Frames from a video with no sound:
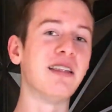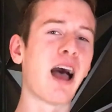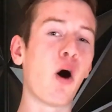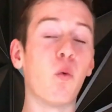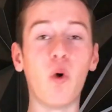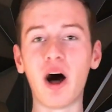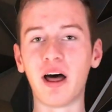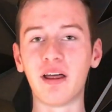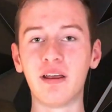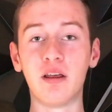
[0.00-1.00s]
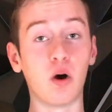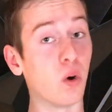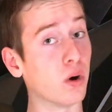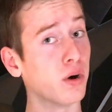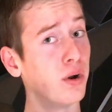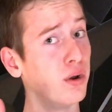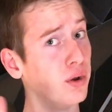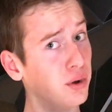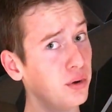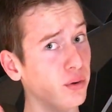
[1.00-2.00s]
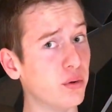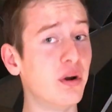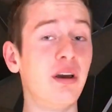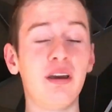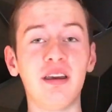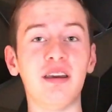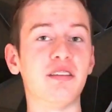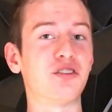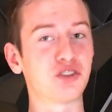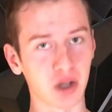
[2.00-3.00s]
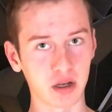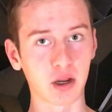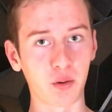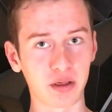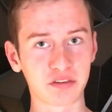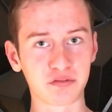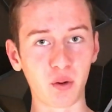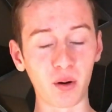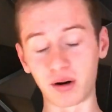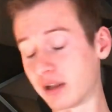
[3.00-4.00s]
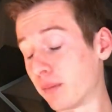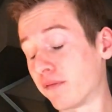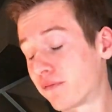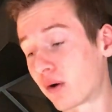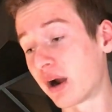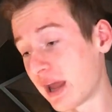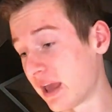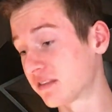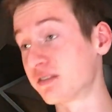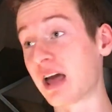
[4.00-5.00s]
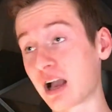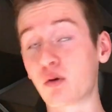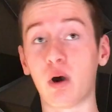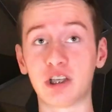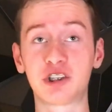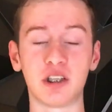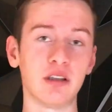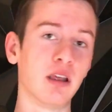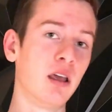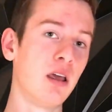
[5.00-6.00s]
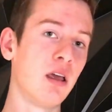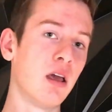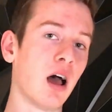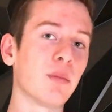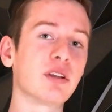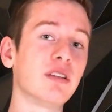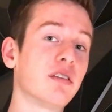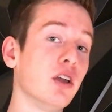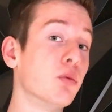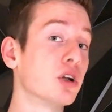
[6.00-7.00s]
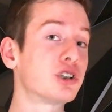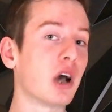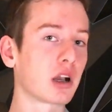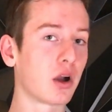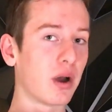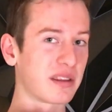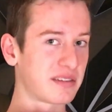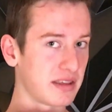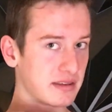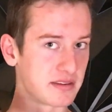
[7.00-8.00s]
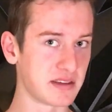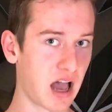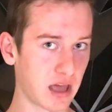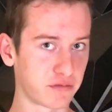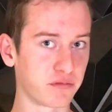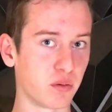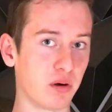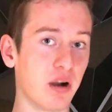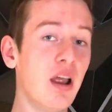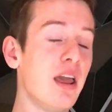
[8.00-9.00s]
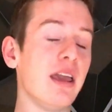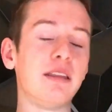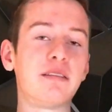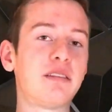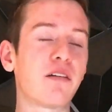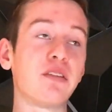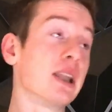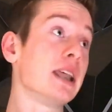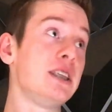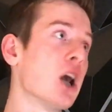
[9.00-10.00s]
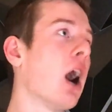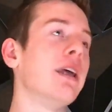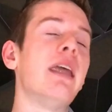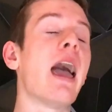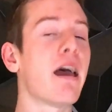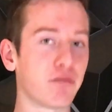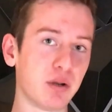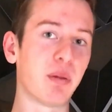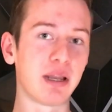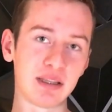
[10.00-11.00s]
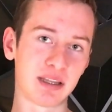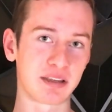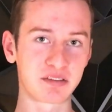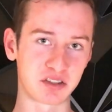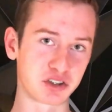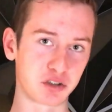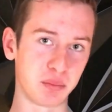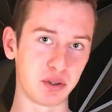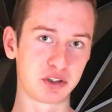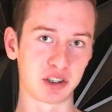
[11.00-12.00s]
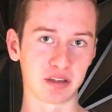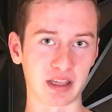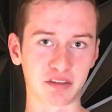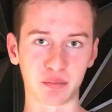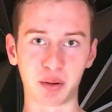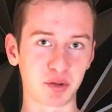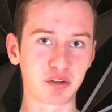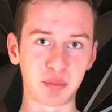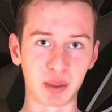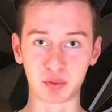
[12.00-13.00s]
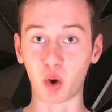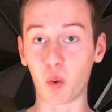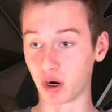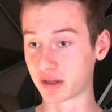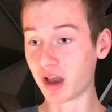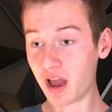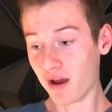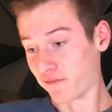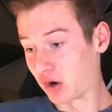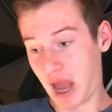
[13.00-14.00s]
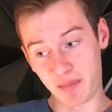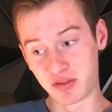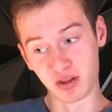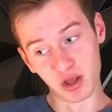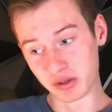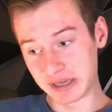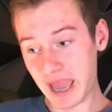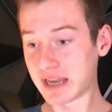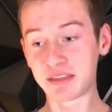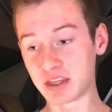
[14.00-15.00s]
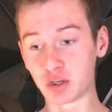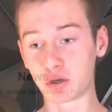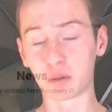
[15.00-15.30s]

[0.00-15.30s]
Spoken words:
now what or who is ShockOS for? Now, before I answer that question, I'm going to tell you what ShockOS is not for. It's definitely not an everybody Linux distribution that's supposed to be able to work for absolutely anything you